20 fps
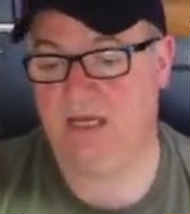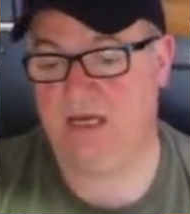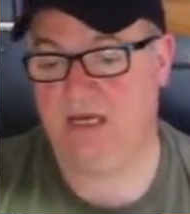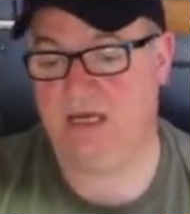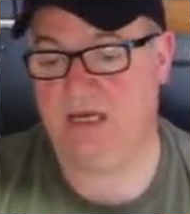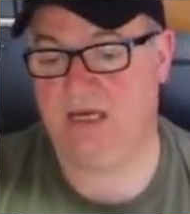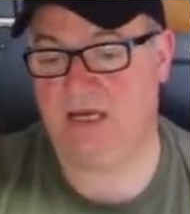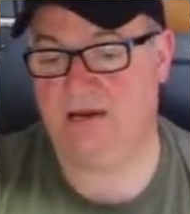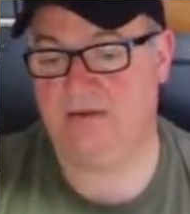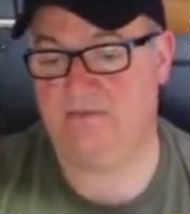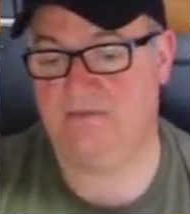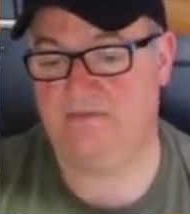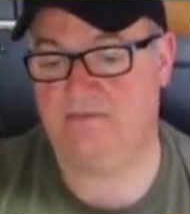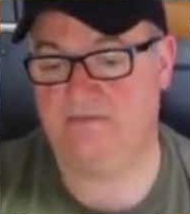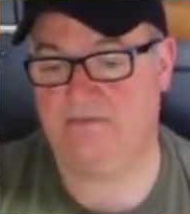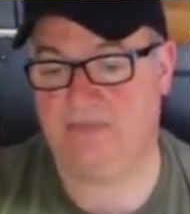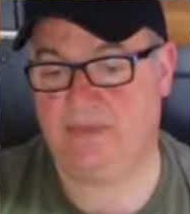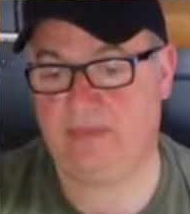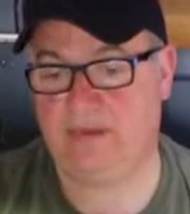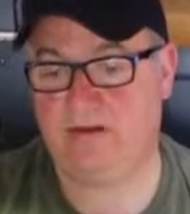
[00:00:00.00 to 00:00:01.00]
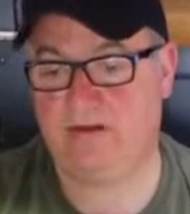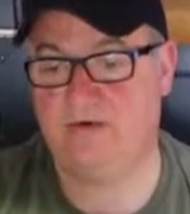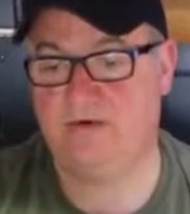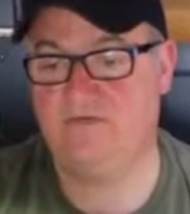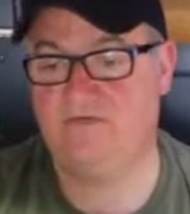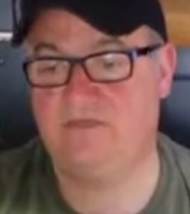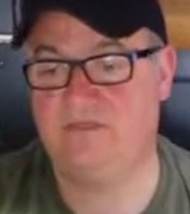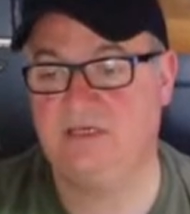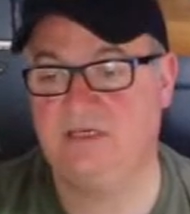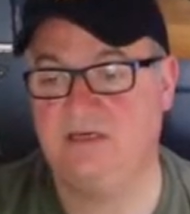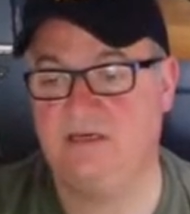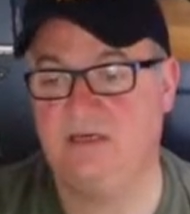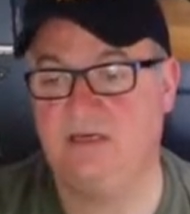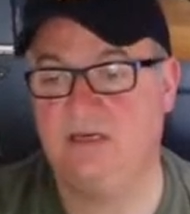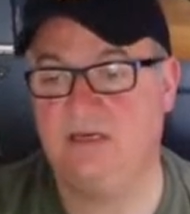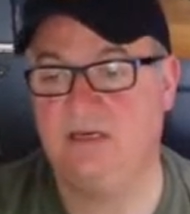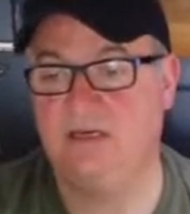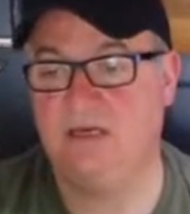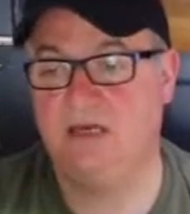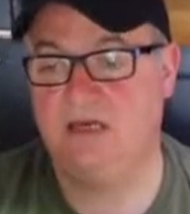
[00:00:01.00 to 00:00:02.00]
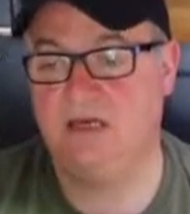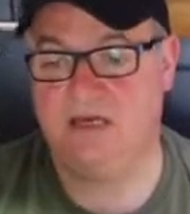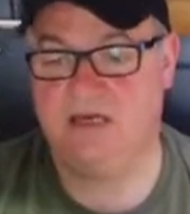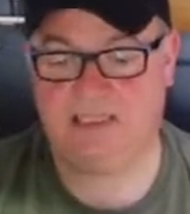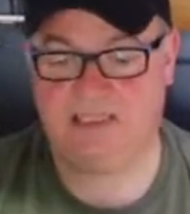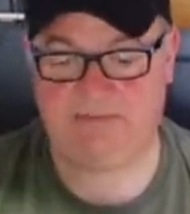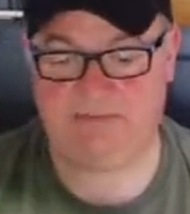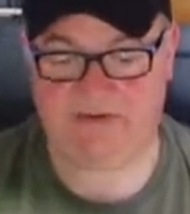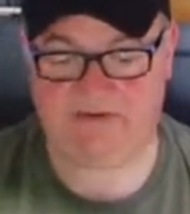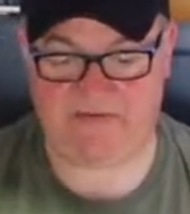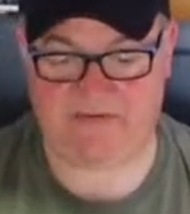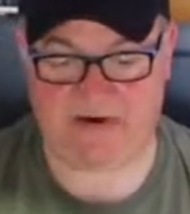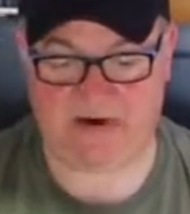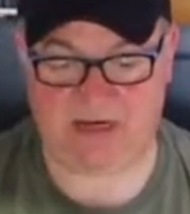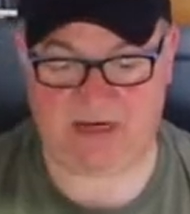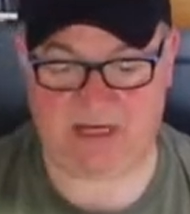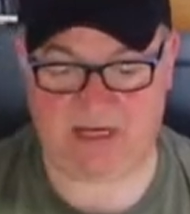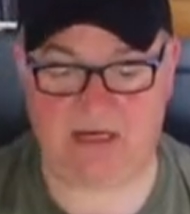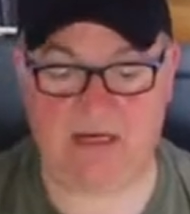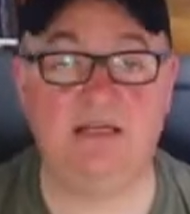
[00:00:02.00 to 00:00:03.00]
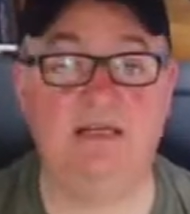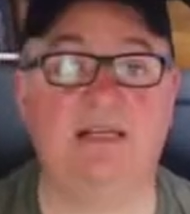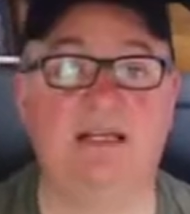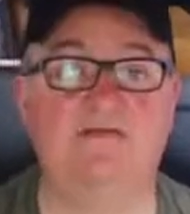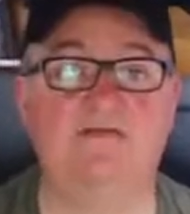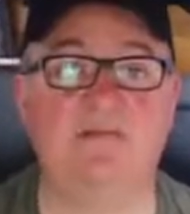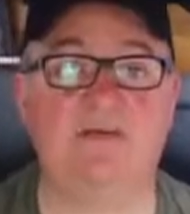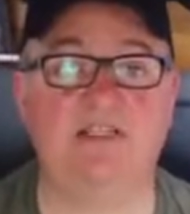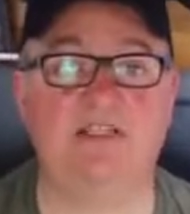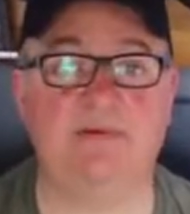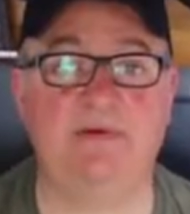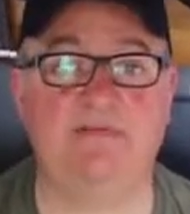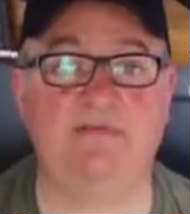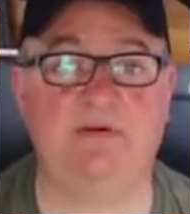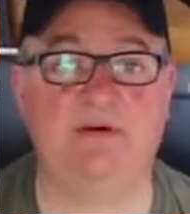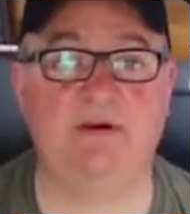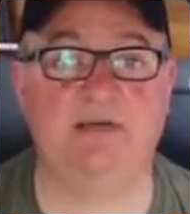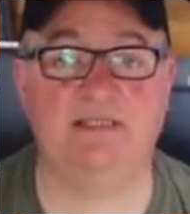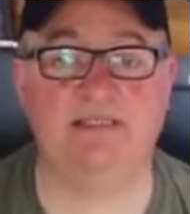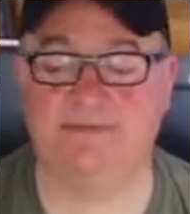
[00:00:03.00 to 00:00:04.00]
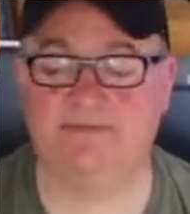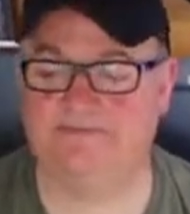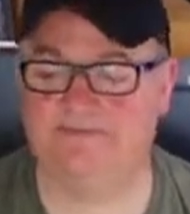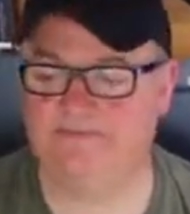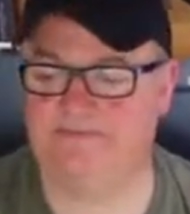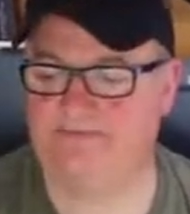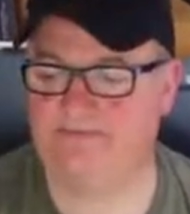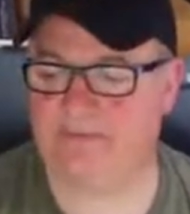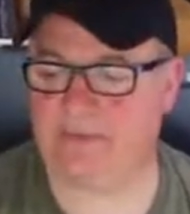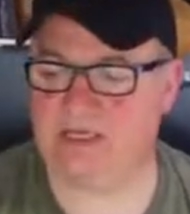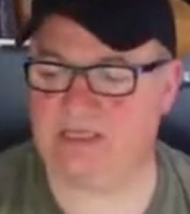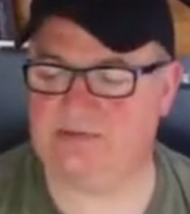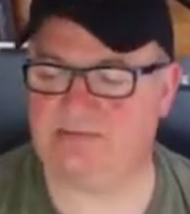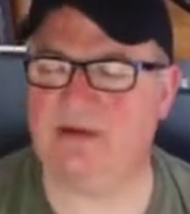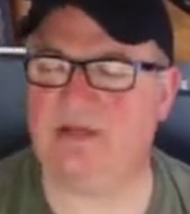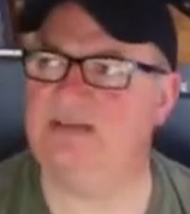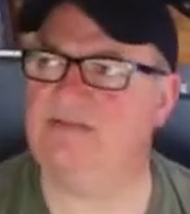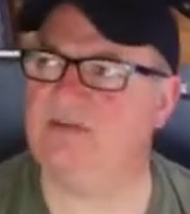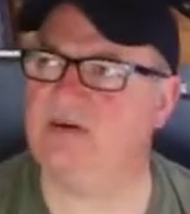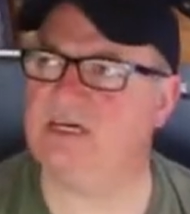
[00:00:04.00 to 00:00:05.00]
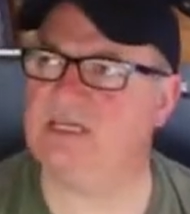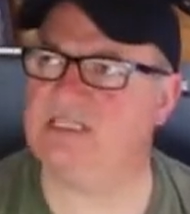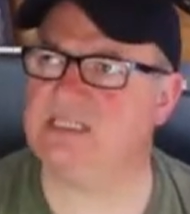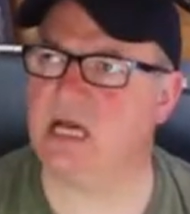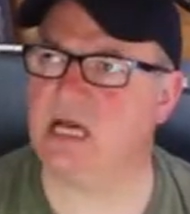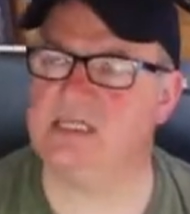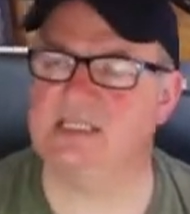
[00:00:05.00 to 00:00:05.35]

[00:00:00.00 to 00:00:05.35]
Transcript: Um, obviously Spitfire, love my Spitfires. Spitfires.